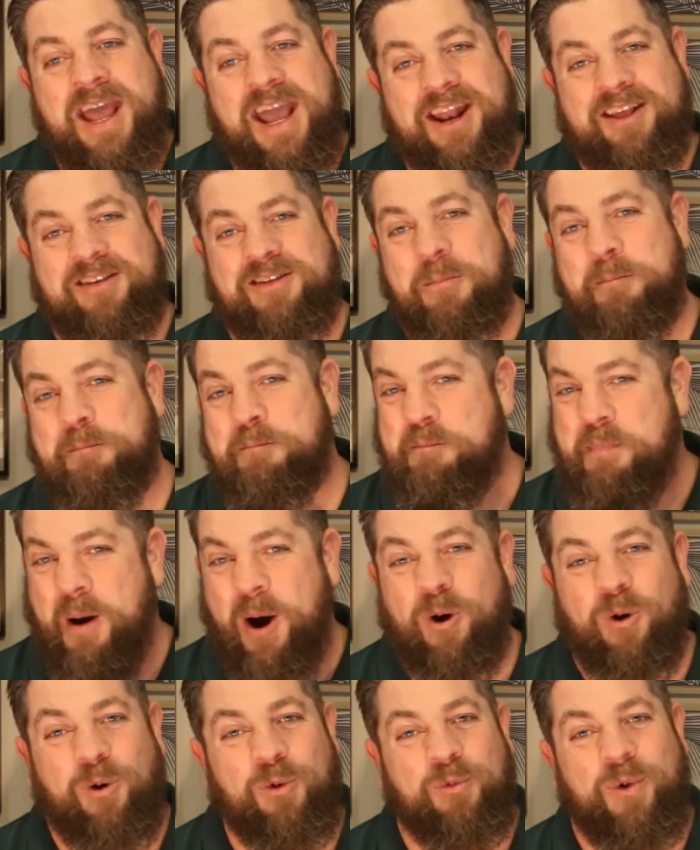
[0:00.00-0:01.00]
It is a
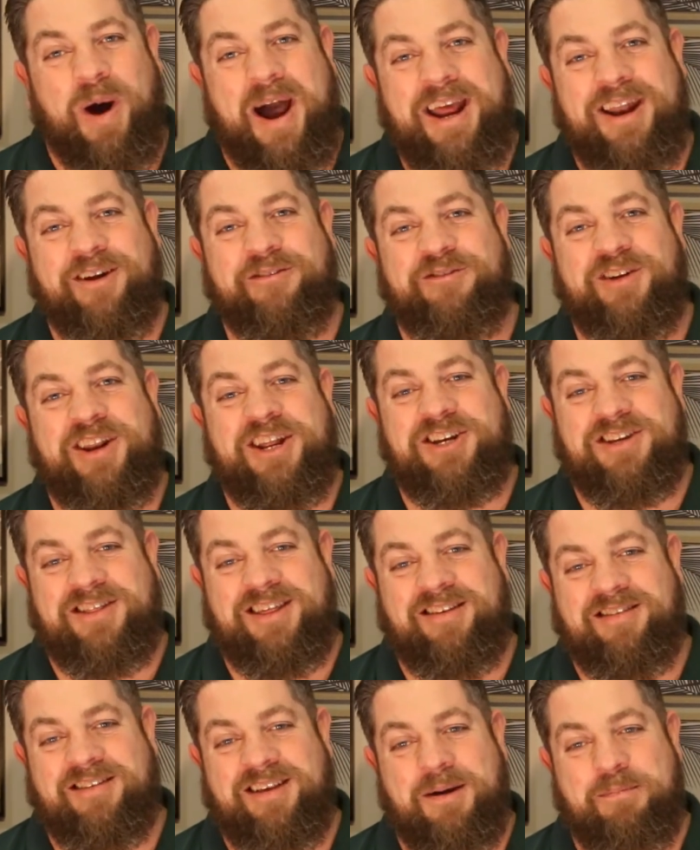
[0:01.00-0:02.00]
bold way to finish
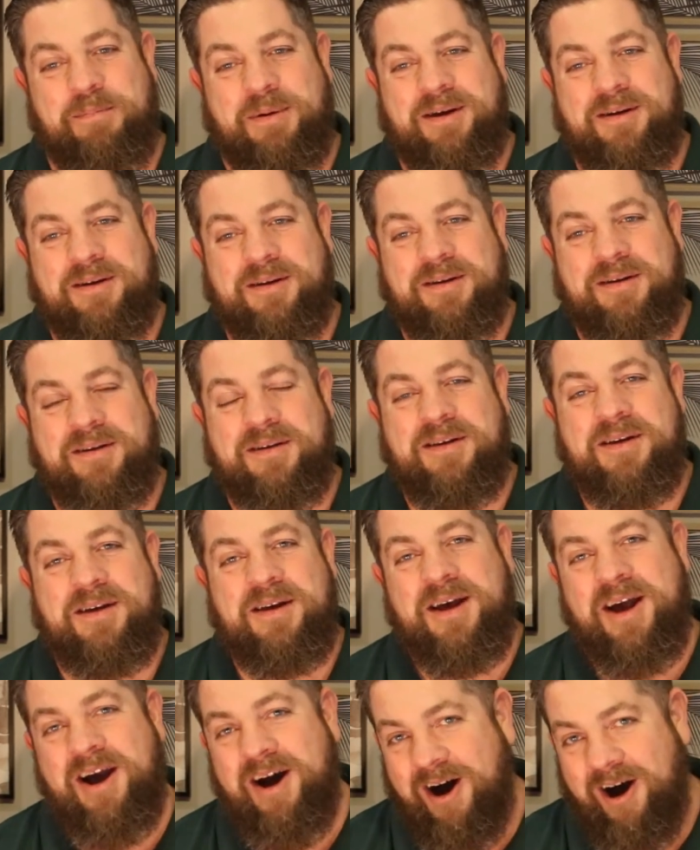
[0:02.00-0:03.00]
the sip.
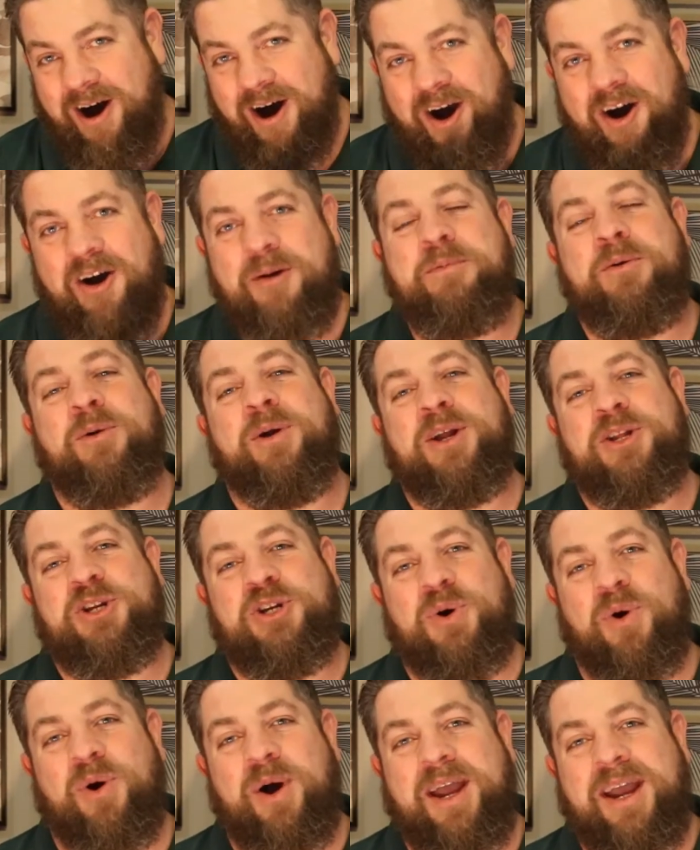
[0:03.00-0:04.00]
I hope you're
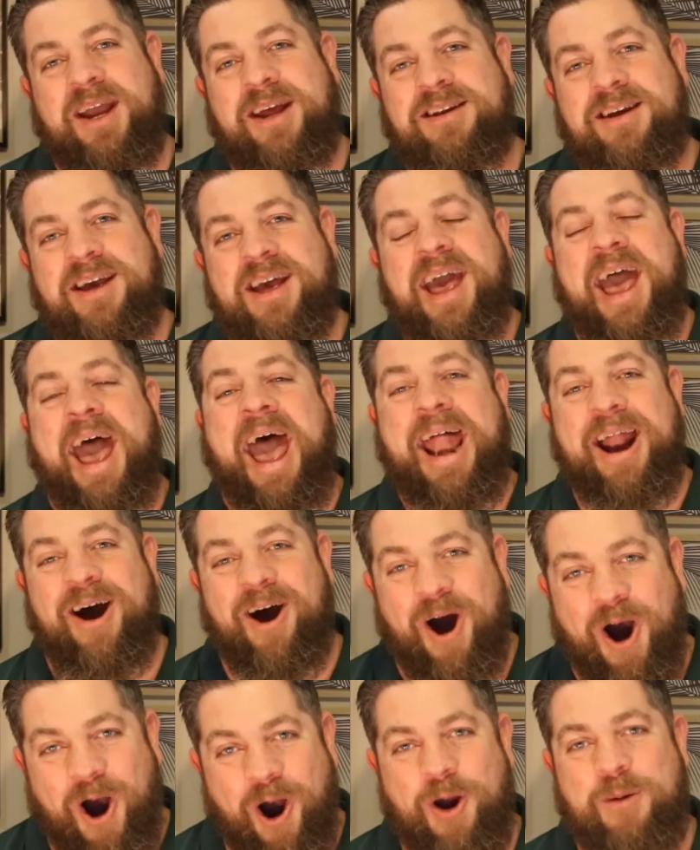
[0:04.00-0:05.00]
enjoying it, and I
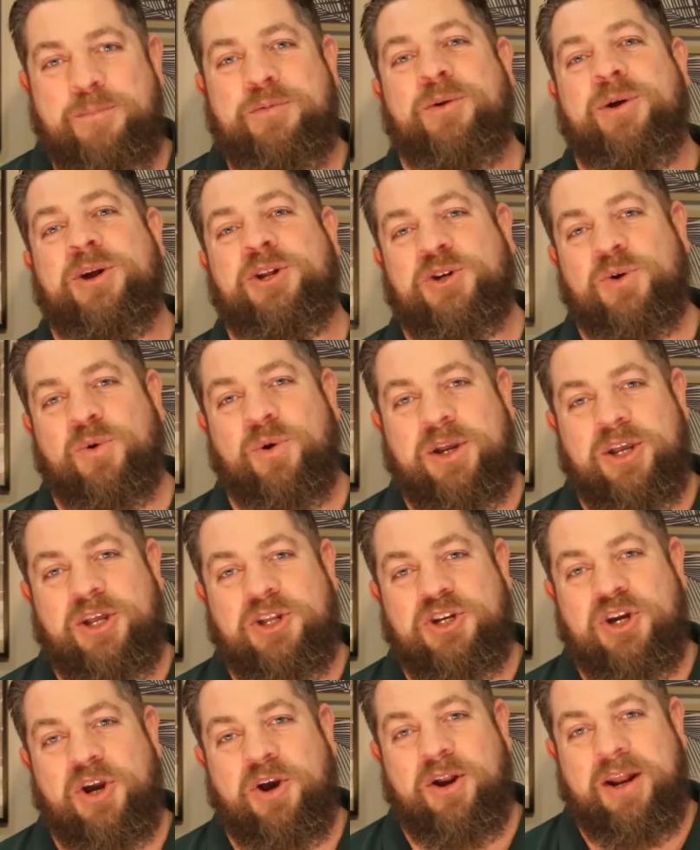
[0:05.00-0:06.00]
hope you're enjoying
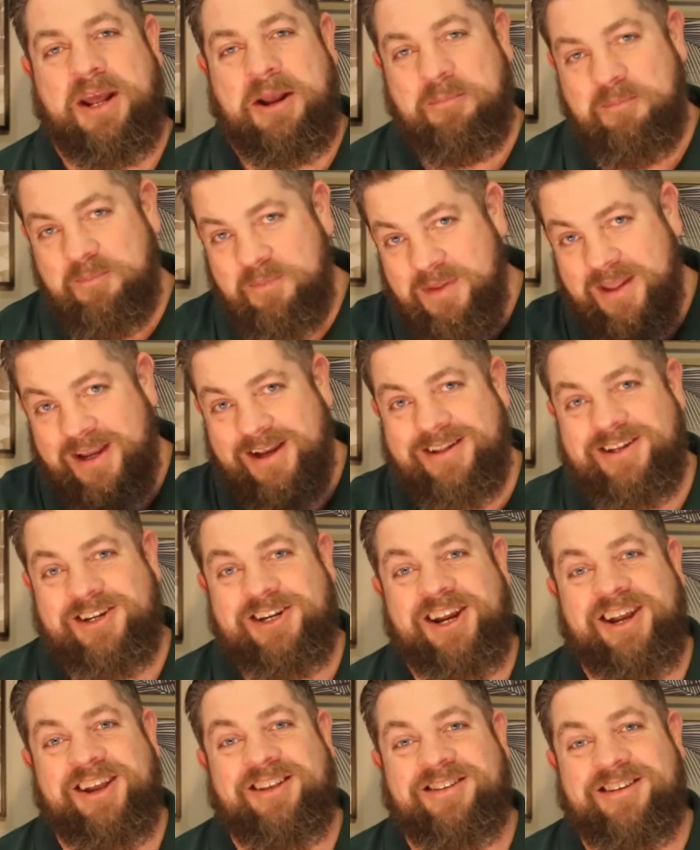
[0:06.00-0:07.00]
your journey.
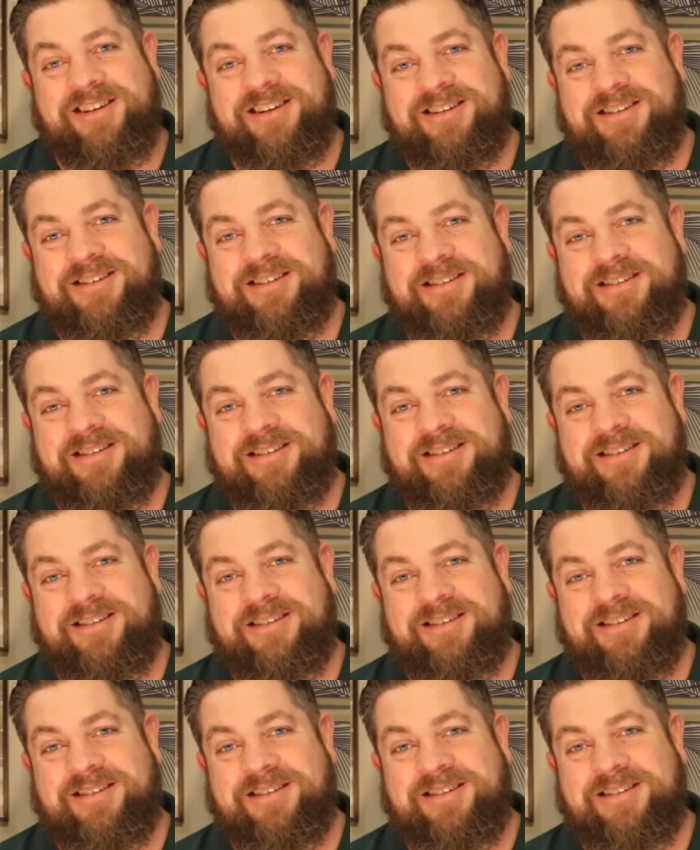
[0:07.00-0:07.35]
Cheers.